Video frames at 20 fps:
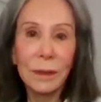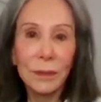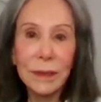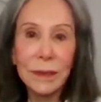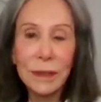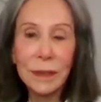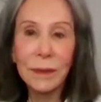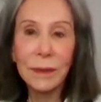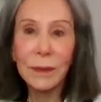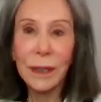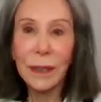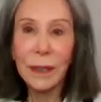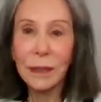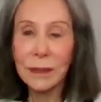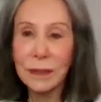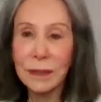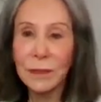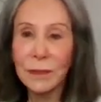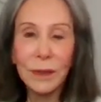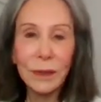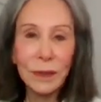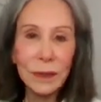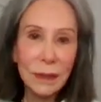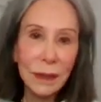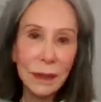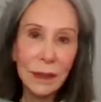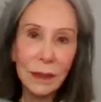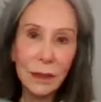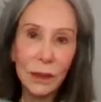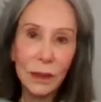But somehow some of
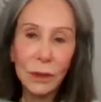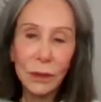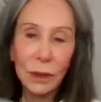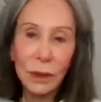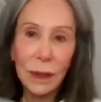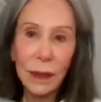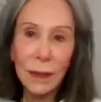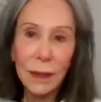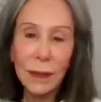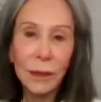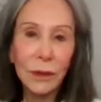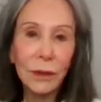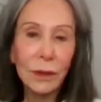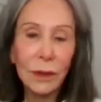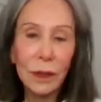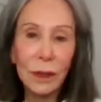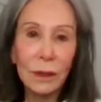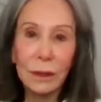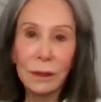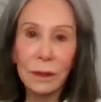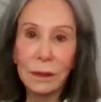this E. coli or